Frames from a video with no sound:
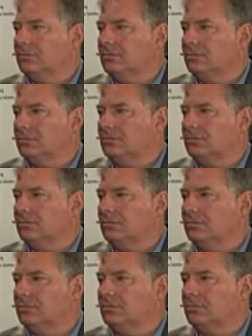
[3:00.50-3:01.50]

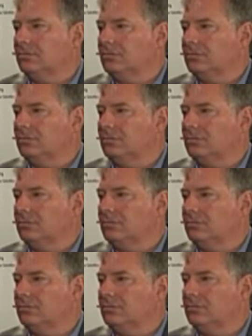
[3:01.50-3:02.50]

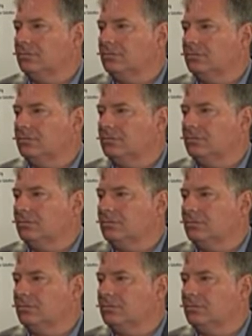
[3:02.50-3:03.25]
(not speaking)